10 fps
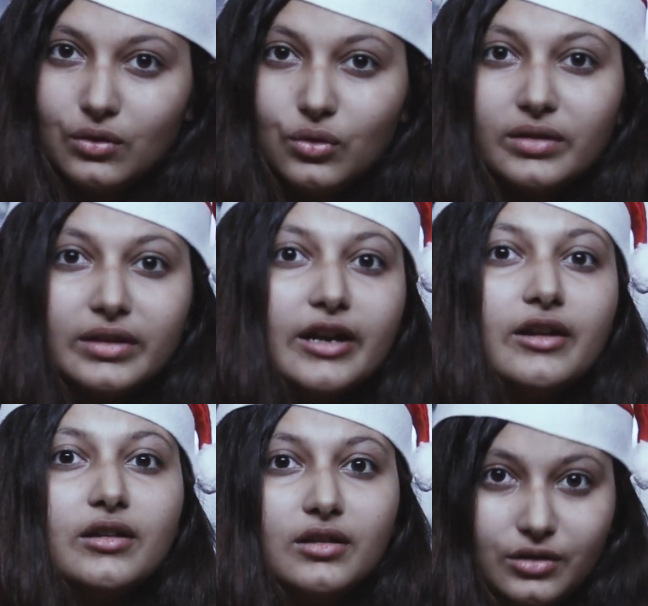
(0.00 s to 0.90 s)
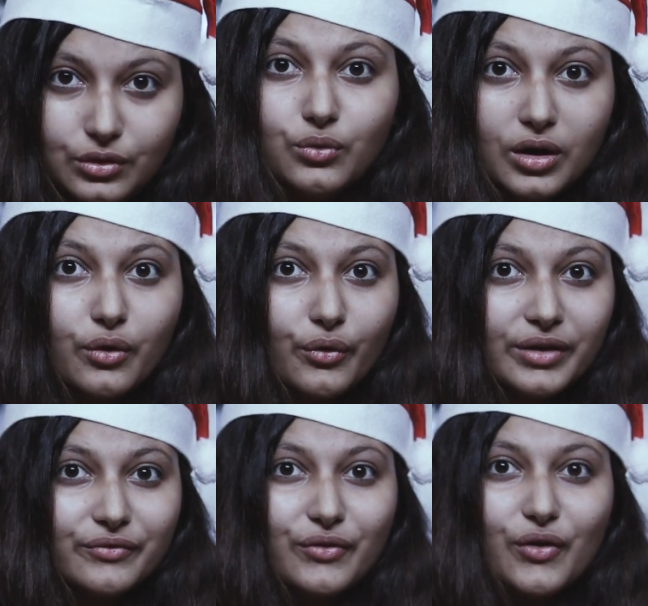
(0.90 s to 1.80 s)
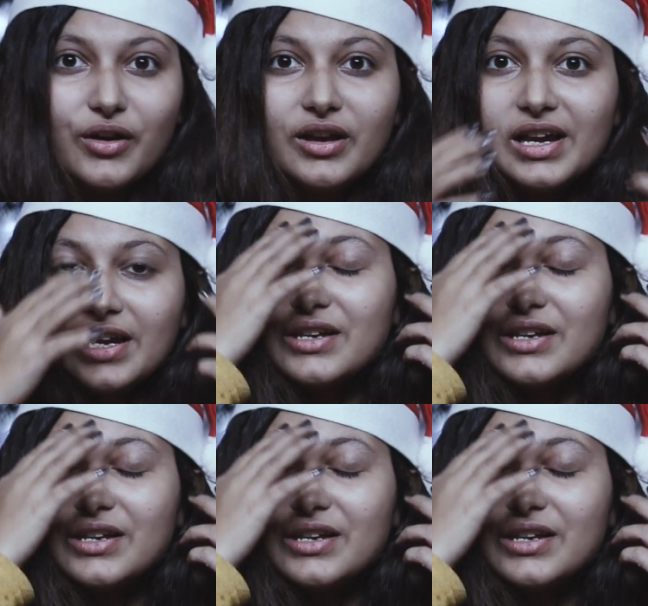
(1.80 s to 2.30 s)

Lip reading: look that you are going for.